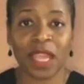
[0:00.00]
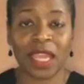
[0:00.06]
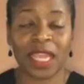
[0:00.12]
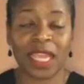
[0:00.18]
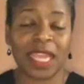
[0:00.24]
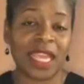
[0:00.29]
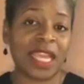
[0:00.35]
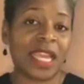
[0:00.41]

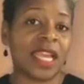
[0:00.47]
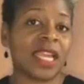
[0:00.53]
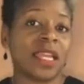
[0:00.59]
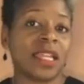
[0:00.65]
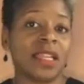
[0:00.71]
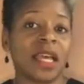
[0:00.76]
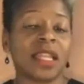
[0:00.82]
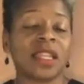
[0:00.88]

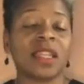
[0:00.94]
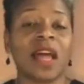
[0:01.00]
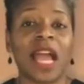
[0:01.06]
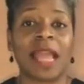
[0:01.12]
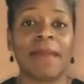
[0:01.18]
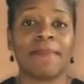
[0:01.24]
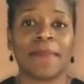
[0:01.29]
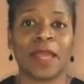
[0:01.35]
in
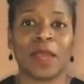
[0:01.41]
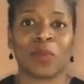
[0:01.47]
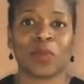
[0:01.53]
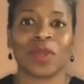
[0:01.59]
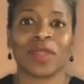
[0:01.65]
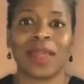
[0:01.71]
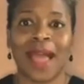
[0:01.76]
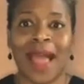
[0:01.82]
alignment
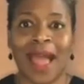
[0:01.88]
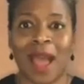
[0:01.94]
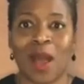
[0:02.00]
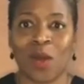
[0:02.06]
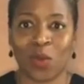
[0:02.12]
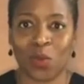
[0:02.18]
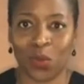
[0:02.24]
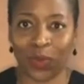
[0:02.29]
with
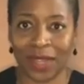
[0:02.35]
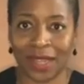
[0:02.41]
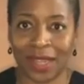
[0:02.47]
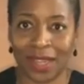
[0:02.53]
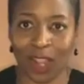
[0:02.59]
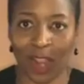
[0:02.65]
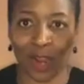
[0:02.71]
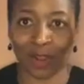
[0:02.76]
how
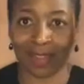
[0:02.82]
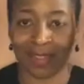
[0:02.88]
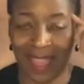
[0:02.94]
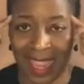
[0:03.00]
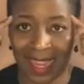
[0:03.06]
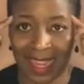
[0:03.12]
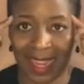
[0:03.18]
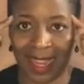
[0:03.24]
we are
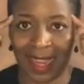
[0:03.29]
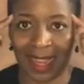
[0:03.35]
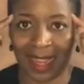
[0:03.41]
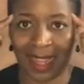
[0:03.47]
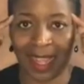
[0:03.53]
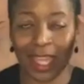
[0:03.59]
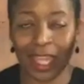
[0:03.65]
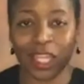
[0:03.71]

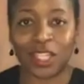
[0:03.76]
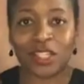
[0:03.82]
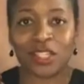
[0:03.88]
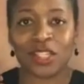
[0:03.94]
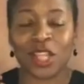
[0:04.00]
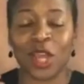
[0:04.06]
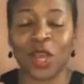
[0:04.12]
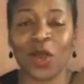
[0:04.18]
thinking.
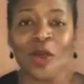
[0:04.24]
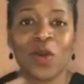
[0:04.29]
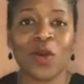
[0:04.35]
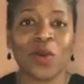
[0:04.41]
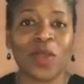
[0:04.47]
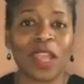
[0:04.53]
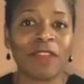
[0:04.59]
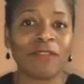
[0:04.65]

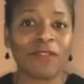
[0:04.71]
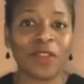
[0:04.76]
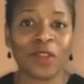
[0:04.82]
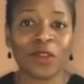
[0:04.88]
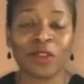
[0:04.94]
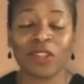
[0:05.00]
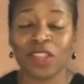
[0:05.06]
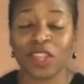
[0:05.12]
So if
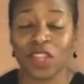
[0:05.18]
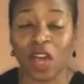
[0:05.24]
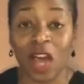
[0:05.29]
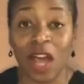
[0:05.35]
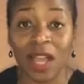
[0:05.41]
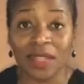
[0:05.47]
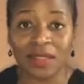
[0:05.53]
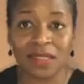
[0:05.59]
your
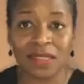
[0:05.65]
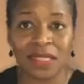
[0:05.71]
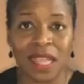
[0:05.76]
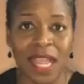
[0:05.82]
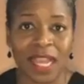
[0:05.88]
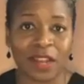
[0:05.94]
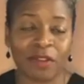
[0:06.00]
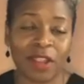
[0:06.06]
thoughts
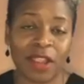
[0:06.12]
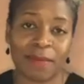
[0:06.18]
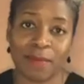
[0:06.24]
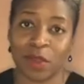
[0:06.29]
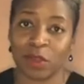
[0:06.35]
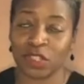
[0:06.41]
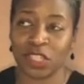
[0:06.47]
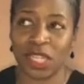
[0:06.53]
and your
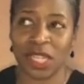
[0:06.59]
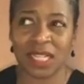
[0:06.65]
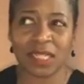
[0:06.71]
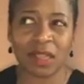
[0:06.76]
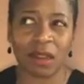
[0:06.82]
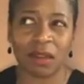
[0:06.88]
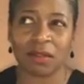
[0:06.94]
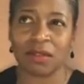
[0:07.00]

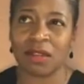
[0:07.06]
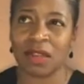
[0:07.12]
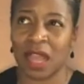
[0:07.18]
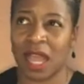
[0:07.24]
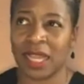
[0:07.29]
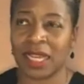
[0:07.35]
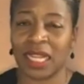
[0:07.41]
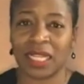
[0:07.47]
emotions are
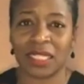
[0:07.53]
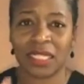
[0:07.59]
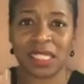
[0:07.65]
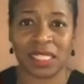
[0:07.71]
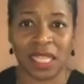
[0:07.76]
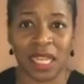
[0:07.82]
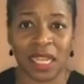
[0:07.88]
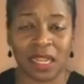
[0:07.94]
not in
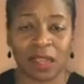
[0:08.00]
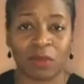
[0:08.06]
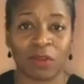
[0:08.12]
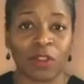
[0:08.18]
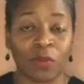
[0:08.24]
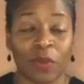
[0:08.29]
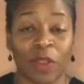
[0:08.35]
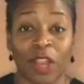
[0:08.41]
sync
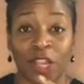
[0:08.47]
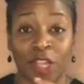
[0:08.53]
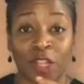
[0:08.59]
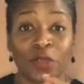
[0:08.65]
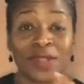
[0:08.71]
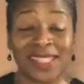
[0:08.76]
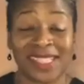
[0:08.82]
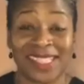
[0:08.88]
with where
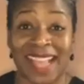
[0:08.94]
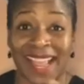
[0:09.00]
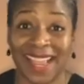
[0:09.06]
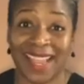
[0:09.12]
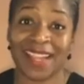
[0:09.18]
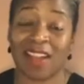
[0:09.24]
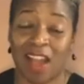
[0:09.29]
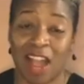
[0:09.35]
you
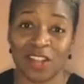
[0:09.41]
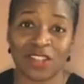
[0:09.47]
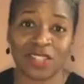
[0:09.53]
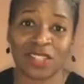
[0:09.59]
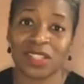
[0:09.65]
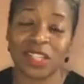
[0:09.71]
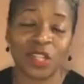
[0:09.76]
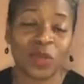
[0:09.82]
say
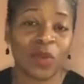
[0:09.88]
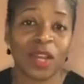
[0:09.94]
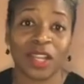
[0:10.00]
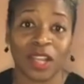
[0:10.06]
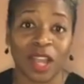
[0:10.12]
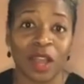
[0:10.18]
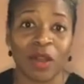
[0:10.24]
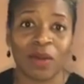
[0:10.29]
consciously you want
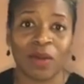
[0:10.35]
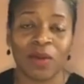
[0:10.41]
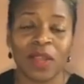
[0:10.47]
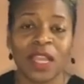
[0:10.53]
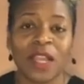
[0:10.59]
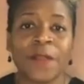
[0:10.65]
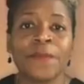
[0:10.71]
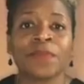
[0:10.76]
to
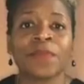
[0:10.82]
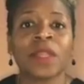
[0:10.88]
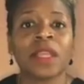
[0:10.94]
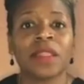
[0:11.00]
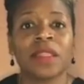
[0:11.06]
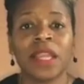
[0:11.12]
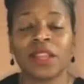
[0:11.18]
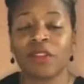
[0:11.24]
go,
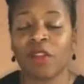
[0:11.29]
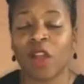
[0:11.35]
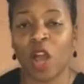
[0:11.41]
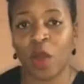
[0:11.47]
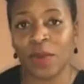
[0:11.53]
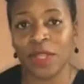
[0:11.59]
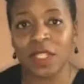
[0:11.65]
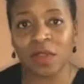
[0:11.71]
then you're
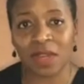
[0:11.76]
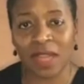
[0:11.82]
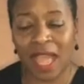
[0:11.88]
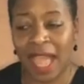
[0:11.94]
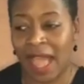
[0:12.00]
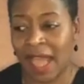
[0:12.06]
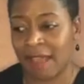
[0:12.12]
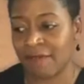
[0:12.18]
always going to
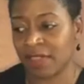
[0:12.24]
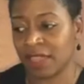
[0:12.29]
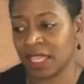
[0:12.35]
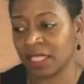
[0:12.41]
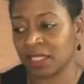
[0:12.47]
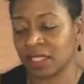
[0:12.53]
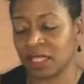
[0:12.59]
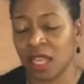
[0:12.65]
have
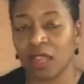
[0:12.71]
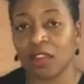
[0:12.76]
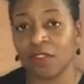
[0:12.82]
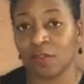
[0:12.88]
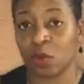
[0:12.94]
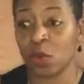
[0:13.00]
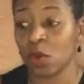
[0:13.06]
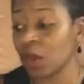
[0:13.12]
this tug
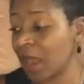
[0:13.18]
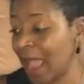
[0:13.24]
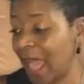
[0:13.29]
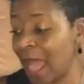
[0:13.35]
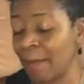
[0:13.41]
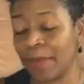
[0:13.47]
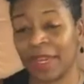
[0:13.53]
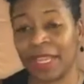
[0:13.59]
of war
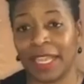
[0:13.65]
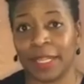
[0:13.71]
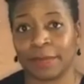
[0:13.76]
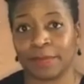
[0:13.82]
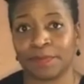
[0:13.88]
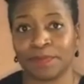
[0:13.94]
happening